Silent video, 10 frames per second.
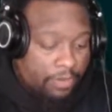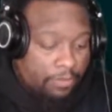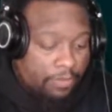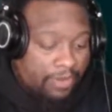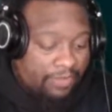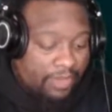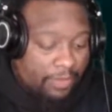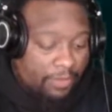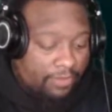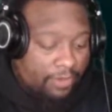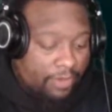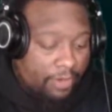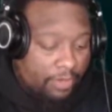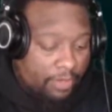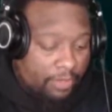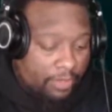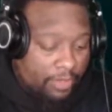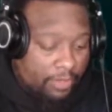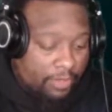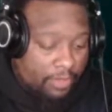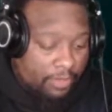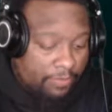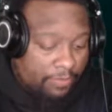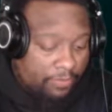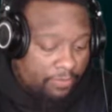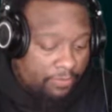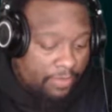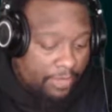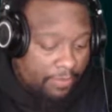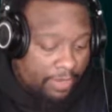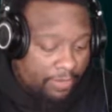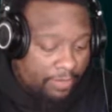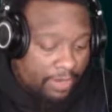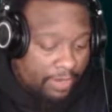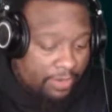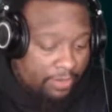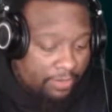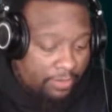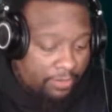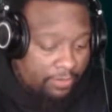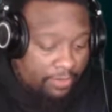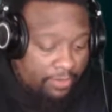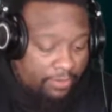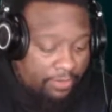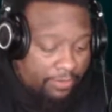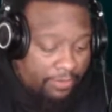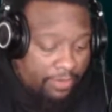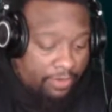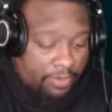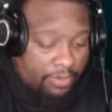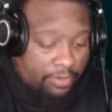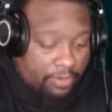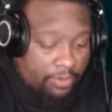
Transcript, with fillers: pretty seamless here. I'm um, just checking, making sure I got all the all the stuff here. Uh,